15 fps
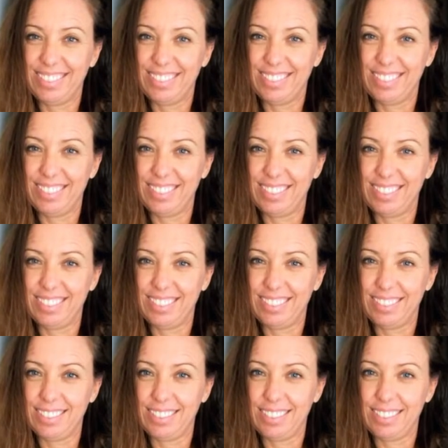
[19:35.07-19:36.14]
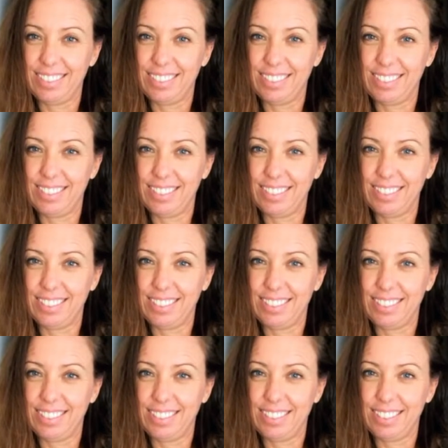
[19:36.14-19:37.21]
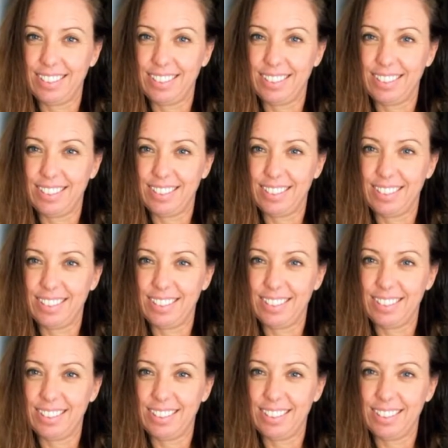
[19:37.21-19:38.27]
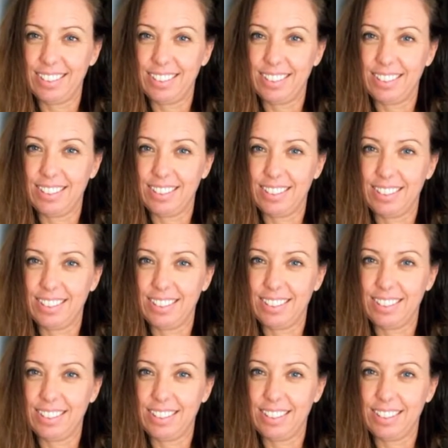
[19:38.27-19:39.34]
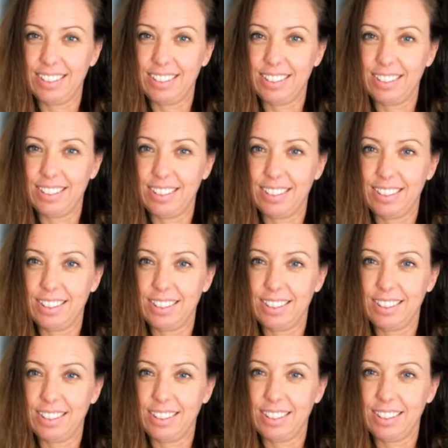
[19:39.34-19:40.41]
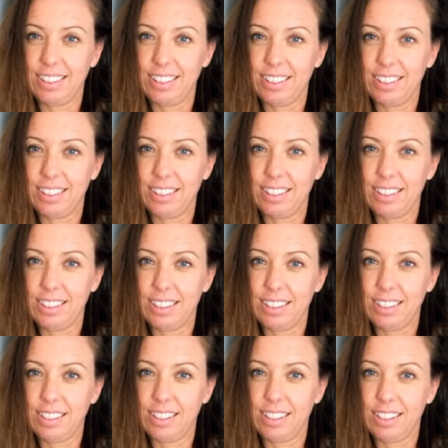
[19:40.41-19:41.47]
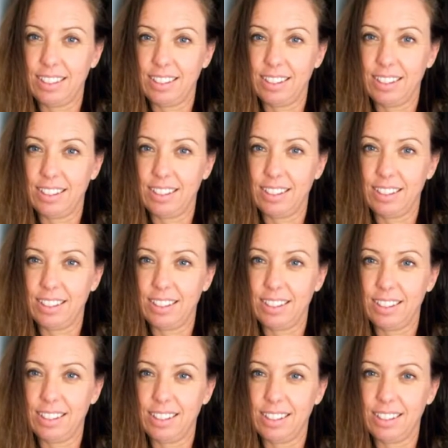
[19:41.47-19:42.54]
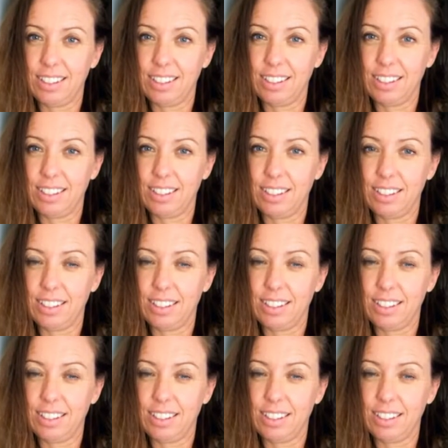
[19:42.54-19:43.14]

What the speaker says: The person shown says nothing.